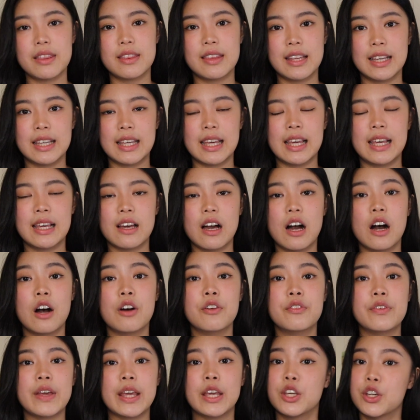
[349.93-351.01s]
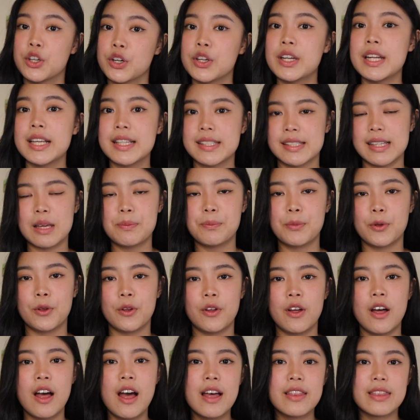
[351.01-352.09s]
thinking of a good
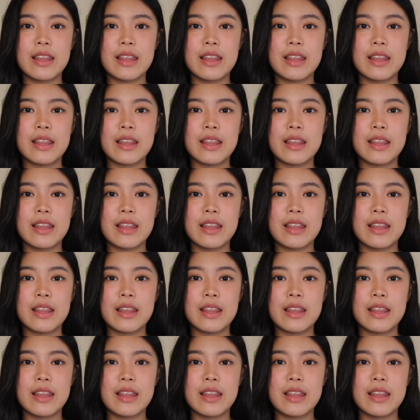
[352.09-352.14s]
example